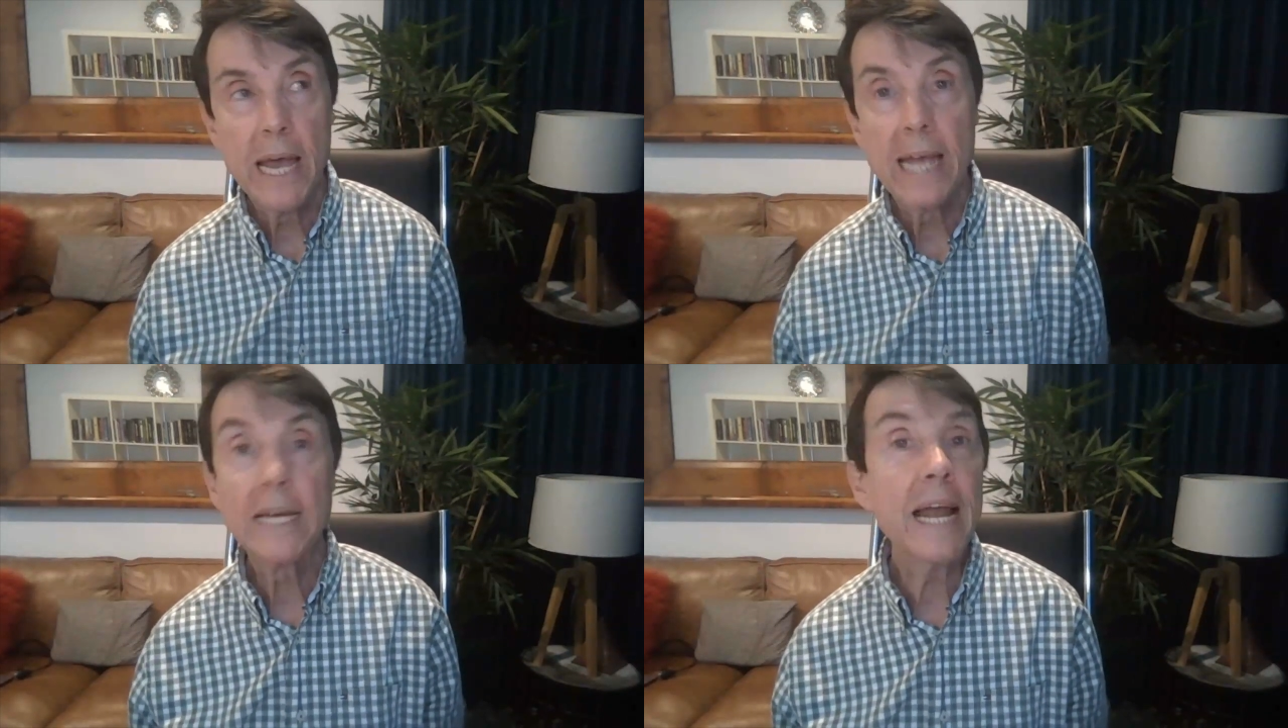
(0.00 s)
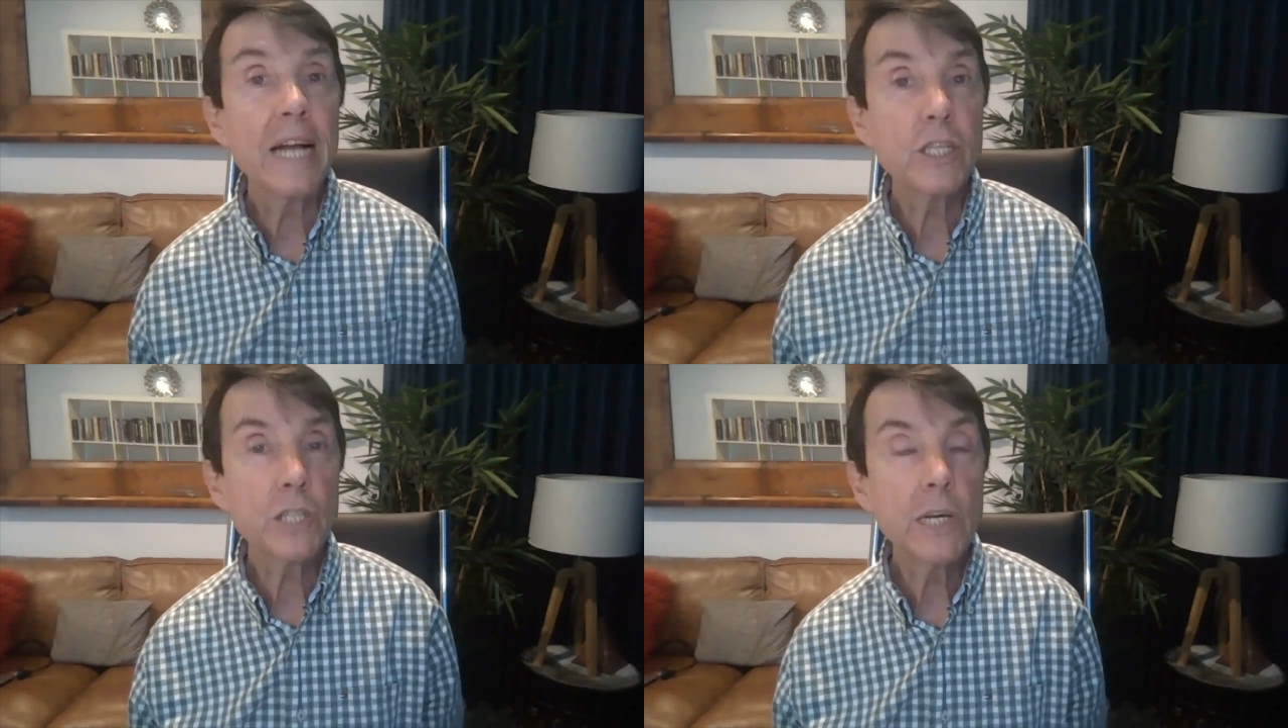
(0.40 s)
it can
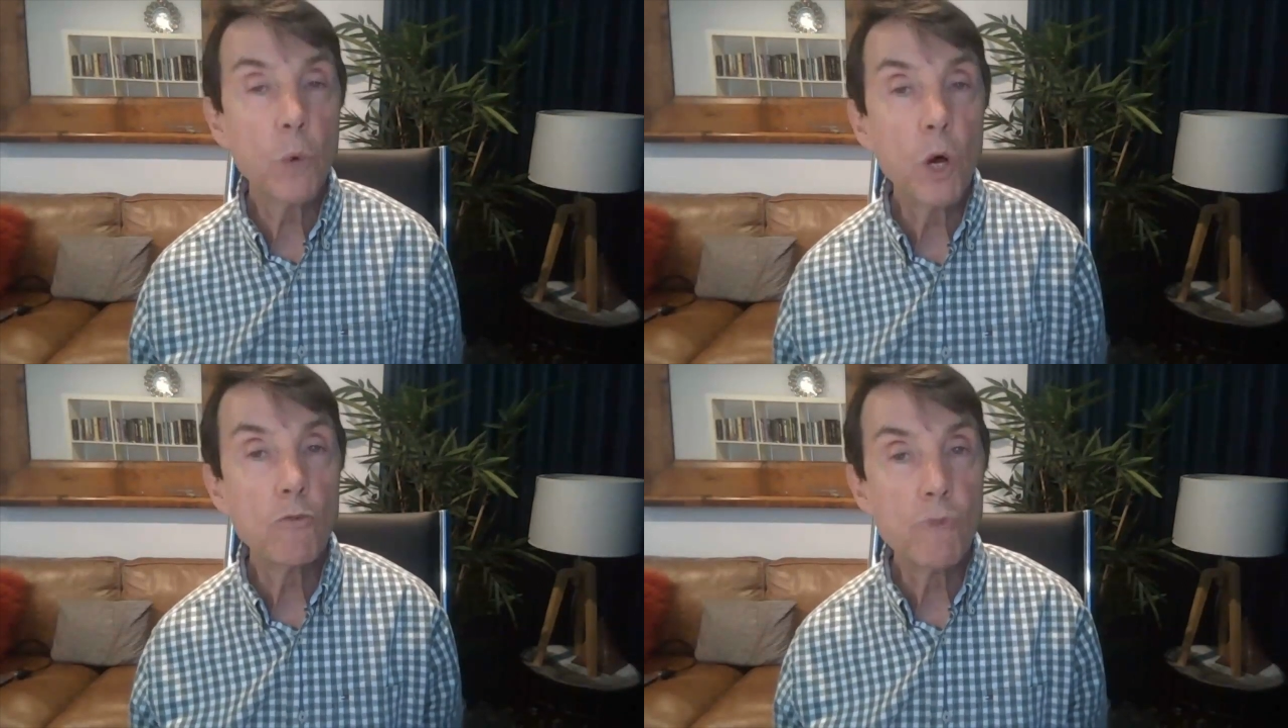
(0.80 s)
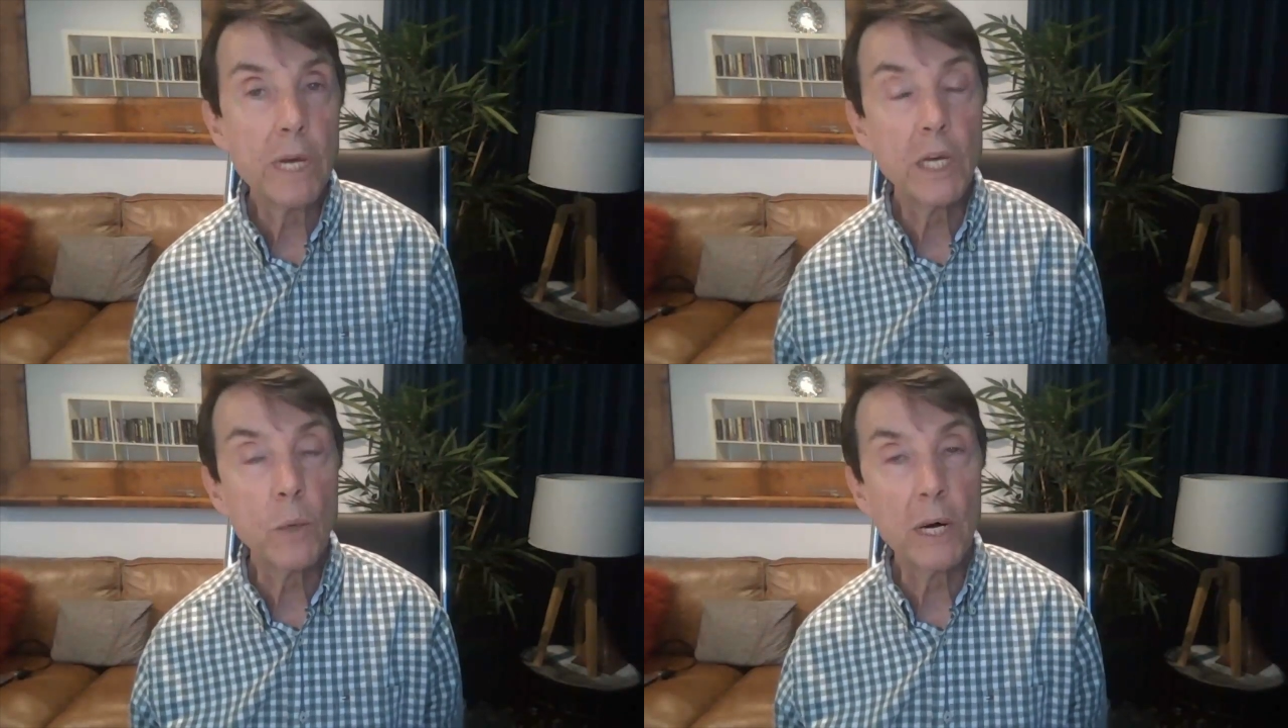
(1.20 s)
actually work
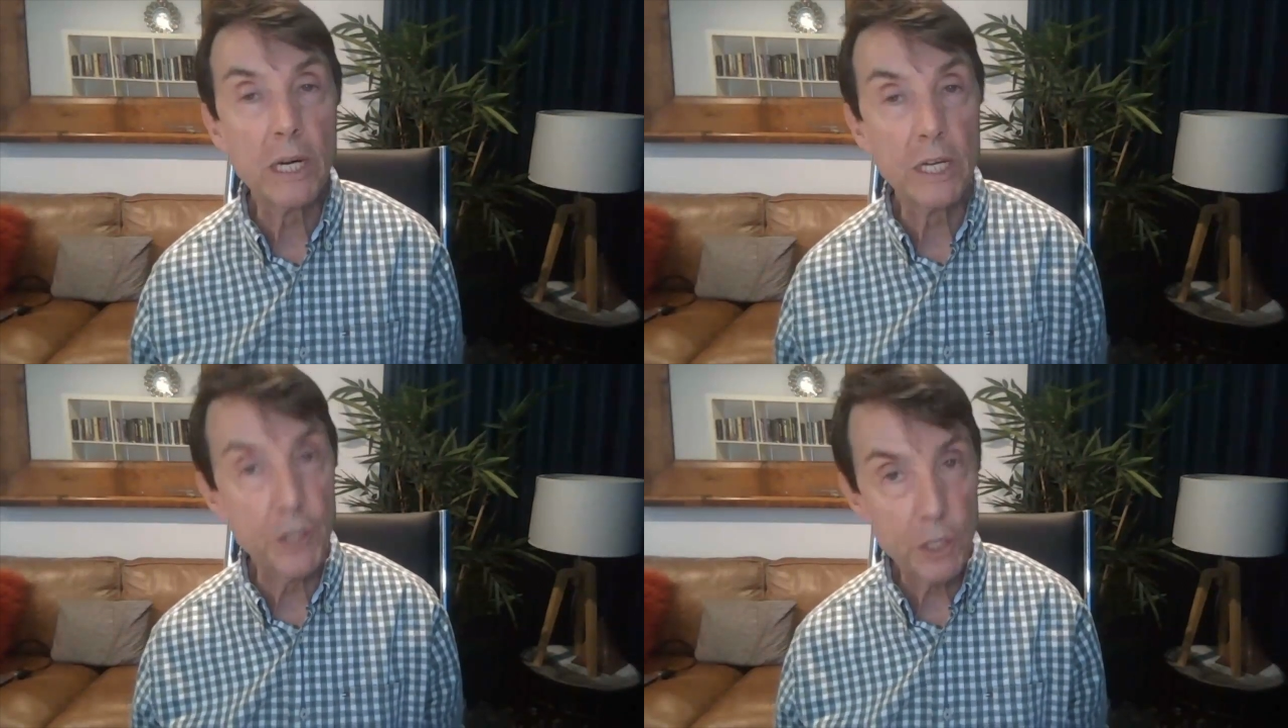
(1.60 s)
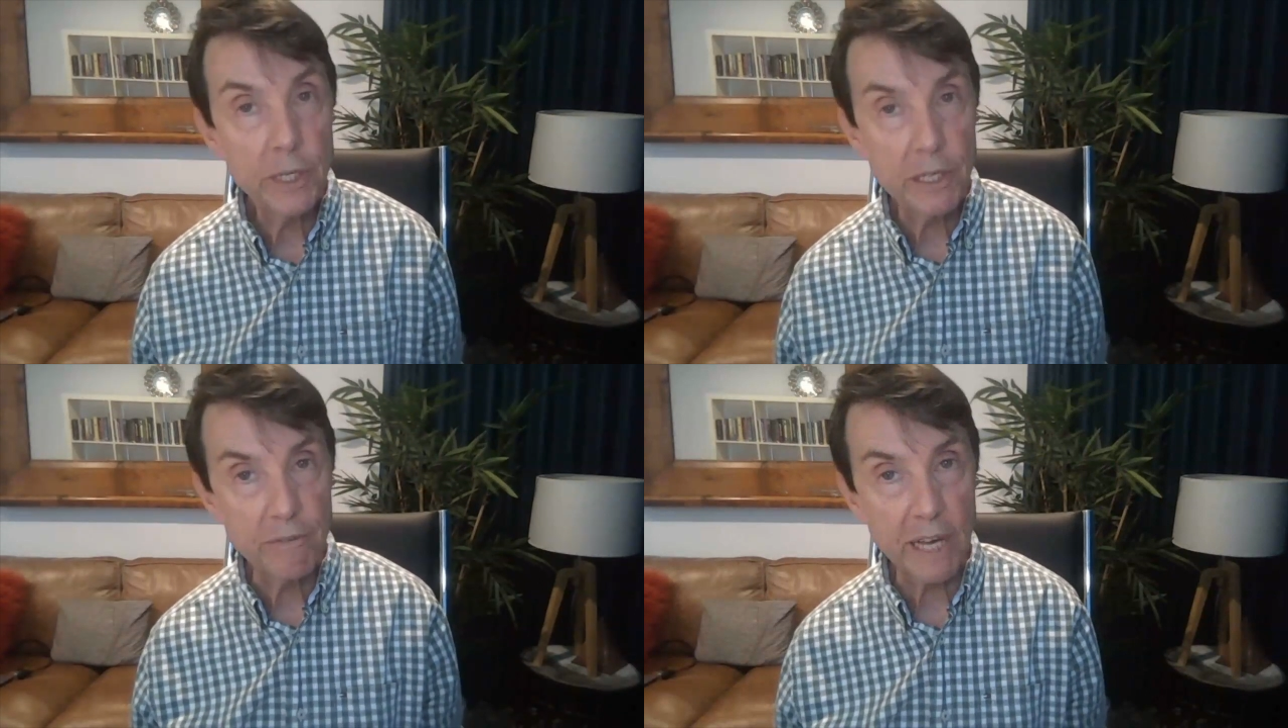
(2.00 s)
really well
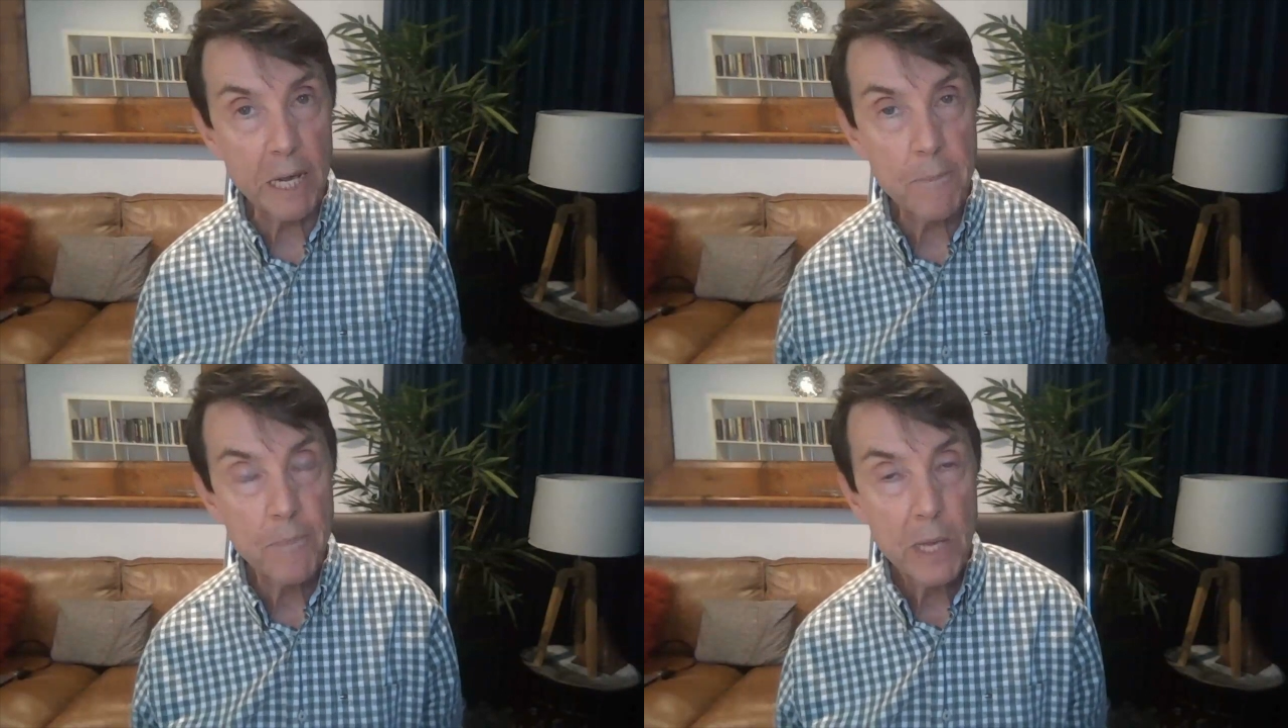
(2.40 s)
intuitively.